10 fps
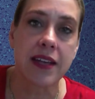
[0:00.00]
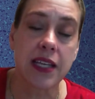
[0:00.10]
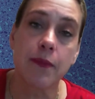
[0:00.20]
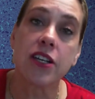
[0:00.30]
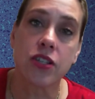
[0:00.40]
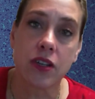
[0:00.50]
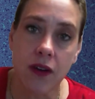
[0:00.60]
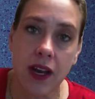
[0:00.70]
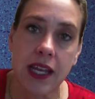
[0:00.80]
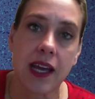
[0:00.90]
I mentioned
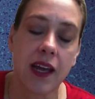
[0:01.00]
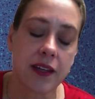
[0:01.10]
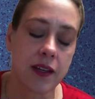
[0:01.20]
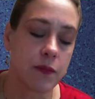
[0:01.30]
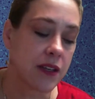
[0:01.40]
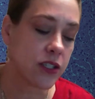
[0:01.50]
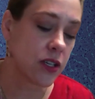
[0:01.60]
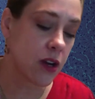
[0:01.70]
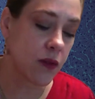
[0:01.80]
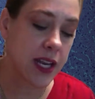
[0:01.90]

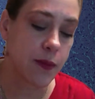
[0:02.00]
already,